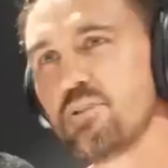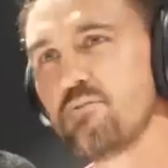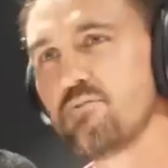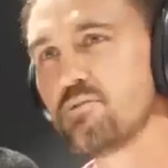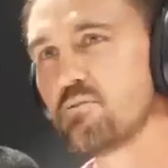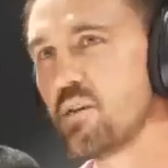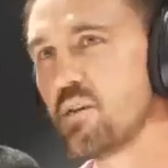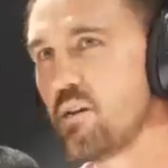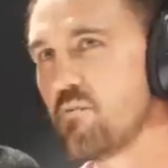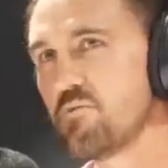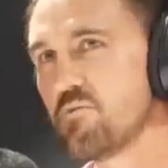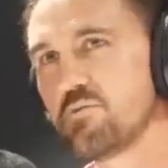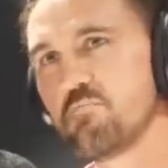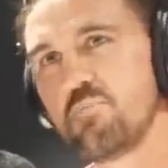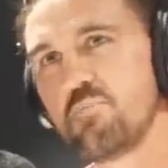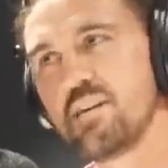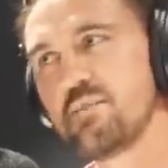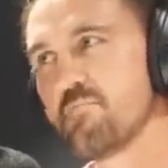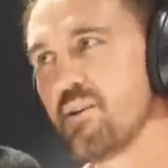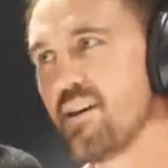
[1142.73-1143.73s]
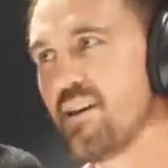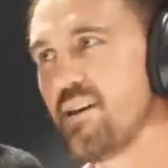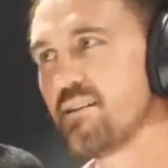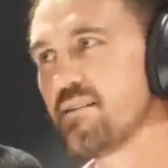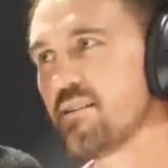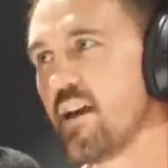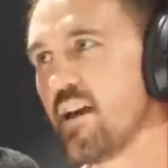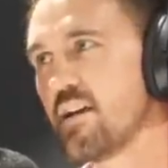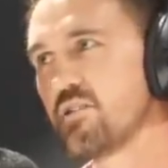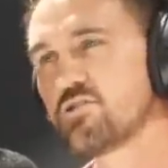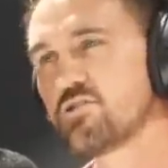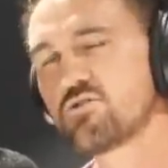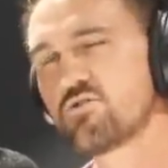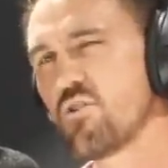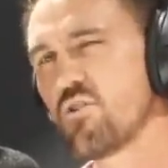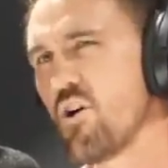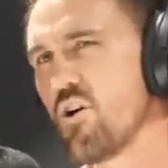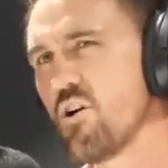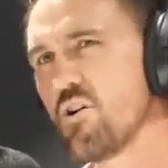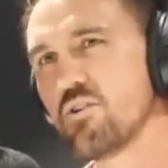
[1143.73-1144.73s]
he was he was a big man and
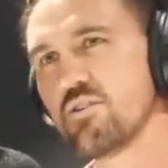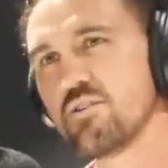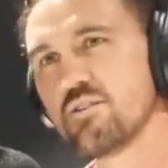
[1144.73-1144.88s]
strong.